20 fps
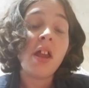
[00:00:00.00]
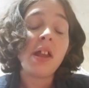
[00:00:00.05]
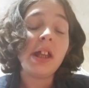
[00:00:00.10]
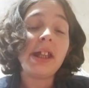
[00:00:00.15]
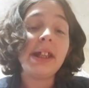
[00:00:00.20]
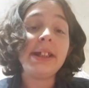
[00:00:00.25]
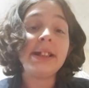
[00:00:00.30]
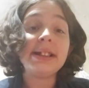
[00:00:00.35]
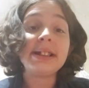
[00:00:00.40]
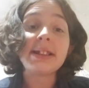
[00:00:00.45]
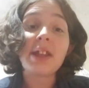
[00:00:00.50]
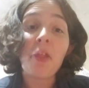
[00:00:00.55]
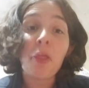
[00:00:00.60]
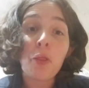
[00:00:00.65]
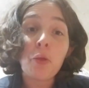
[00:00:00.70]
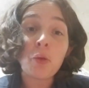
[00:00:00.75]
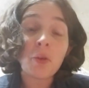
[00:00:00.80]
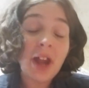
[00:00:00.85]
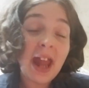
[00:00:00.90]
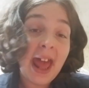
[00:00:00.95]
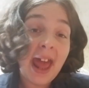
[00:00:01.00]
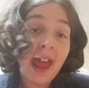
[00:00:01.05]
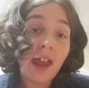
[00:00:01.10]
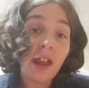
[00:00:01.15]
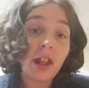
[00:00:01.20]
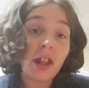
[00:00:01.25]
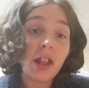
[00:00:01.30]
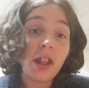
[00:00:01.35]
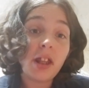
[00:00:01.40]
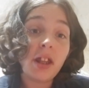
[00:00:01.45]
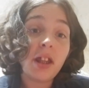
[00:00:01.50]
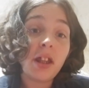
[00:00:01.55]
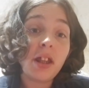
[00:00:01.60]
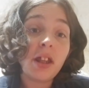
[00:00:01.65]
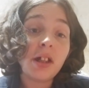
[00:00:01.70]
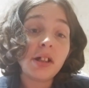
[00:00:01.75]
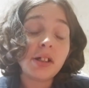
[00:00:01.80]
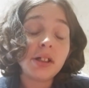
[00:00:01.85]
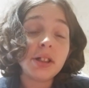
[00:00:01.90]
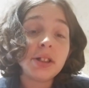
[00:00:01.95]
and is a threat
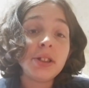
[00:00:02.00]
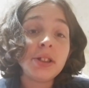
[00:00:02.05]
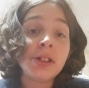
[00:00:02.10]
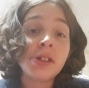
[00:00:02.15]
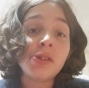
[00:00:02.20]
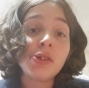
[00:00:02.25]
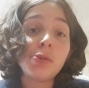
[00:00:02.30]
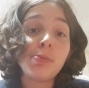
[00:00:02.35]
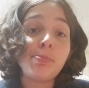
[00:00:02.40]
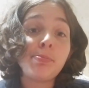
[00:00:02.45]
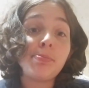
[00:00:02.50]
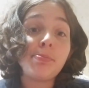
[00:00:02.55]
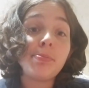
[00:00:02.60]
to